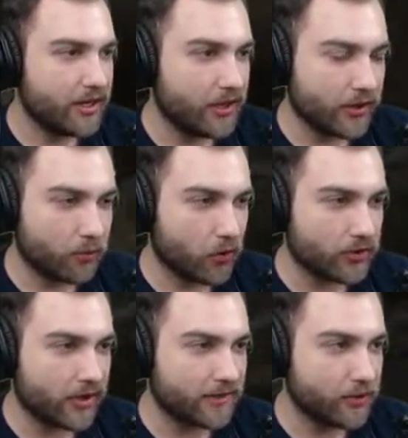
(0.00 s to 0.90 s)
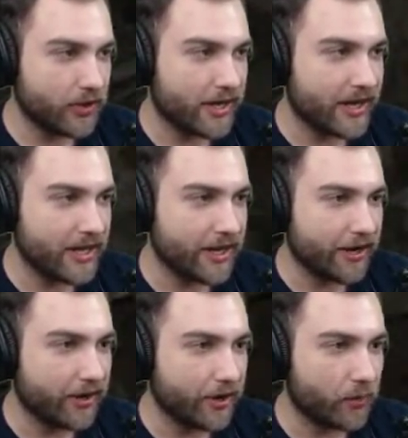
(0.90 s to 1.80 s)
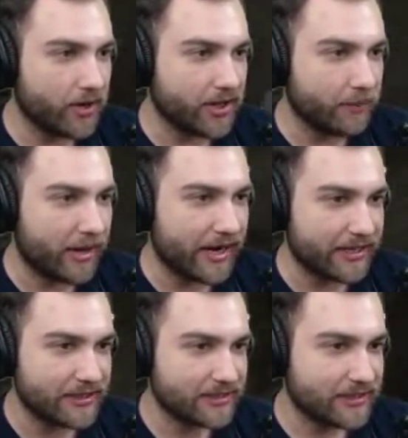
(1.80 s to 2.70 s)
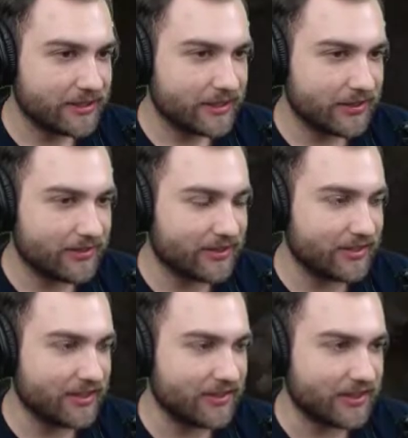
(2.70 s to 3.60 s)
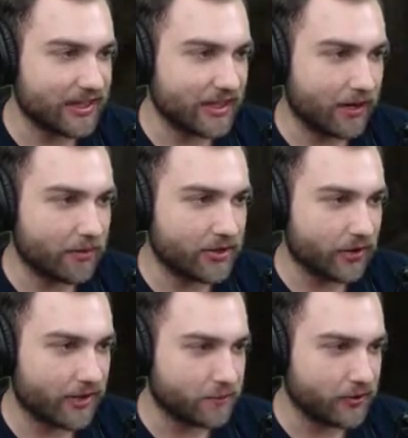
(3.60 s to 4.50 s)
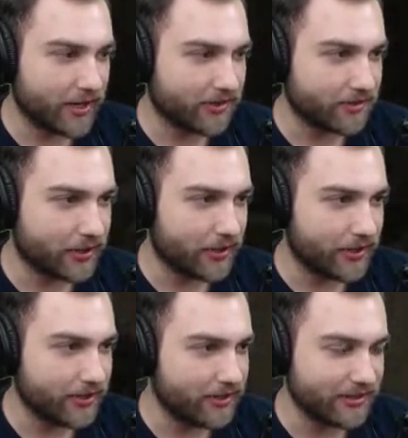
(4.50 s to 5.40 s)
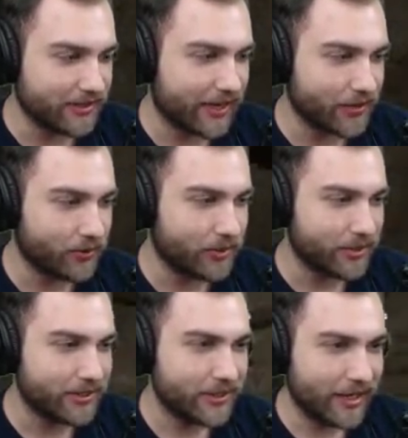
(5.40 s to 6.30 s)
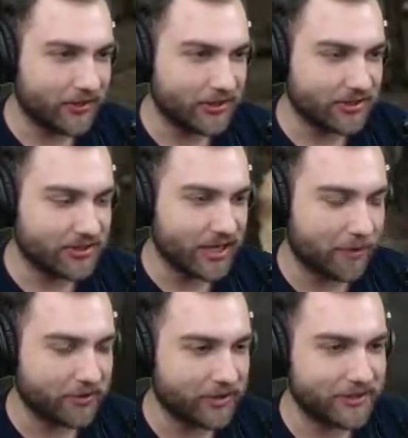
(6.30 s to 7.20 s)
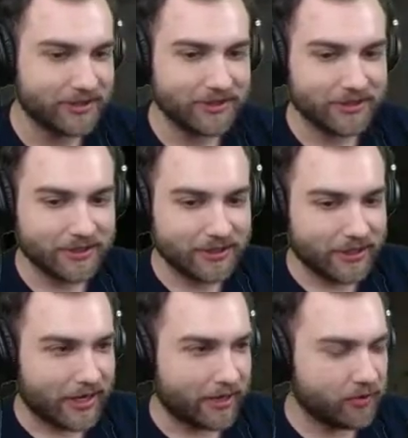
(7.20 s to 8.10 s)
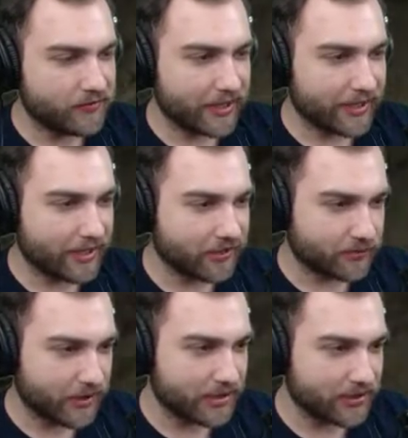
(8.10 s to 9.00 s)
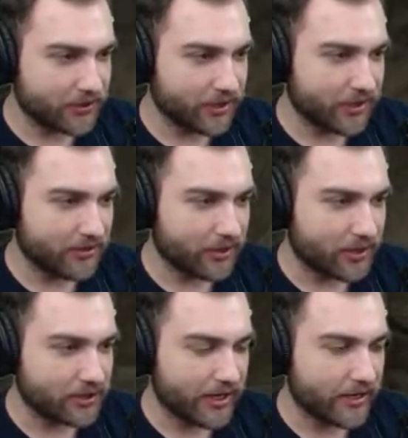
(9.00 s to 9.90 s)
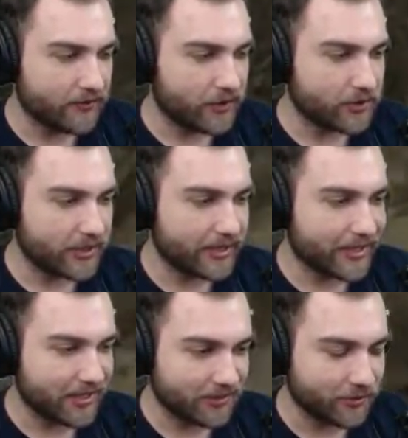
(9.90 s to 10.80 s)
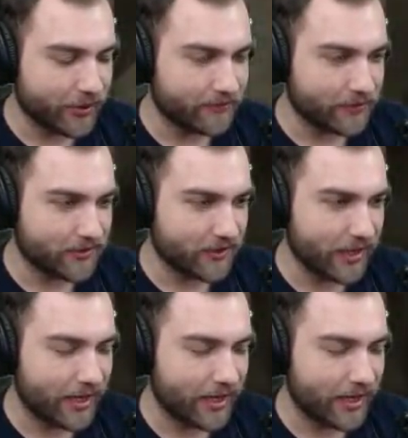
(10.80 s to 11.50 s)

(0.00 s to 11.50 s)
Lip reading: more crossbow guy, and then another one in the back. It's just insane how many crossbow guys there are in this category. At least this chapter. I moved to that guy's right to go ahead and dodge that. If you go to that guy's left, there's a high